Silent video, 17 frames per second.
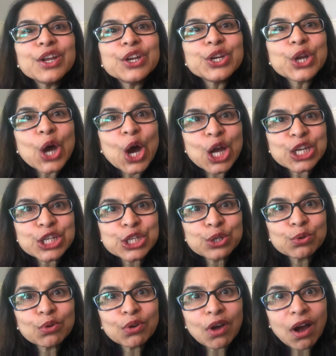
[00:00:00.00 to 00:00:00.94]
Not
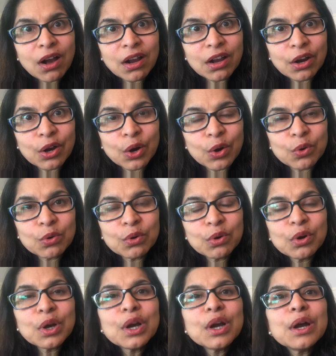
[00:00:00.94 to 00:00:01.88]
too long ago,
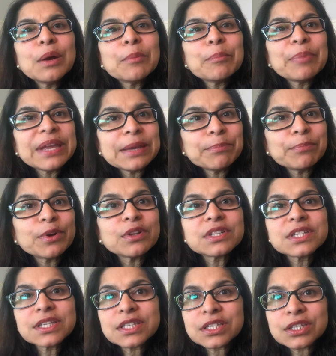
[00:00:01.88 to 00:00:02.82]
people
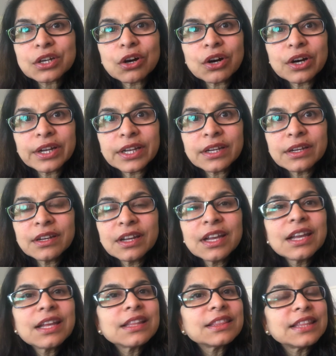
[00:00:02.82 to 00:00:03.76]
discarded
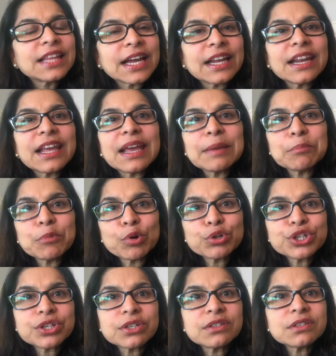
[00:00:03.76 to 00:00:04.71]
that
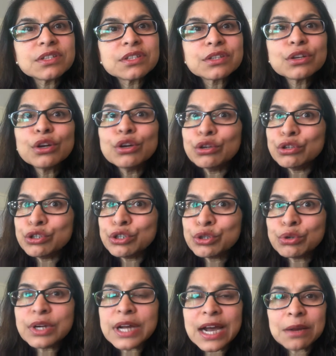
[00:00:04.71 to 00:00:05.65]
emotions
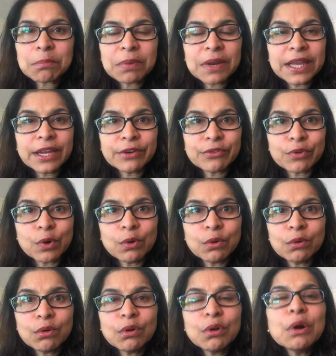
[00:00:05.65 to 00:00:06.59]
do not play a
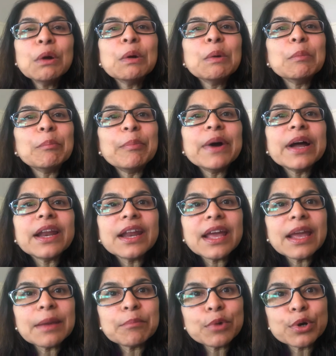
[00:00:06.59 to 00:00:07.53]
role,
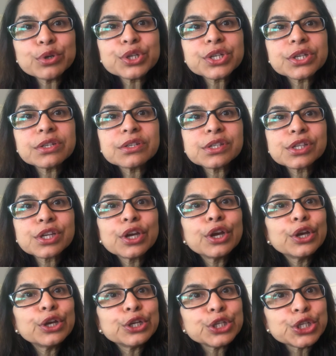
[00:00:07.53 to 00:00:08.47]
but emotions
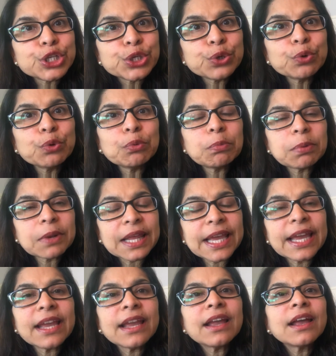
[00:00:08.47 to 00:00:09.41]
do
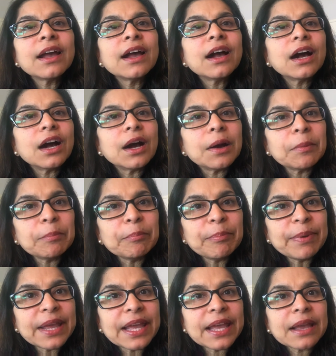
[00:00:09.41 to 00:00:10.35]
play a
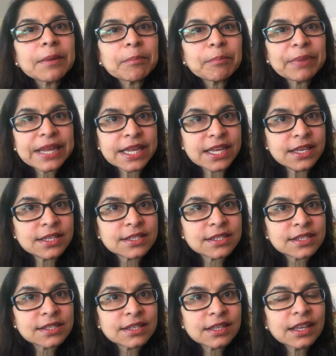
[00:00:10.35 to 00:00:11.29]
big
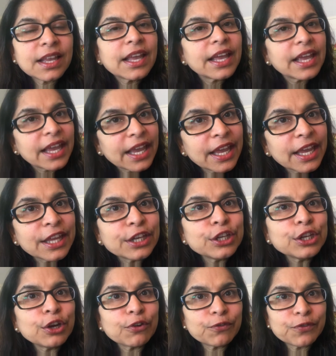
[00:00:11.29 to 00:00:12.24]
piece in
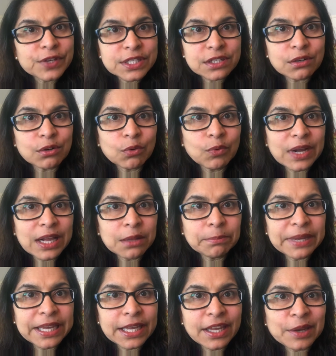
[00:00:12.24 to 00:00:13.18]
your physical
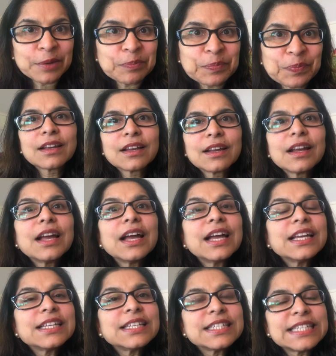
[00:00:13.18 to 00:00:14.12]
well-being.
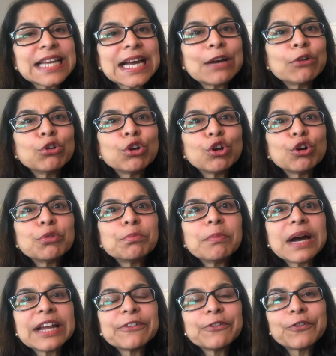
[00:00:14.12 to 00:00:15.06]
Download my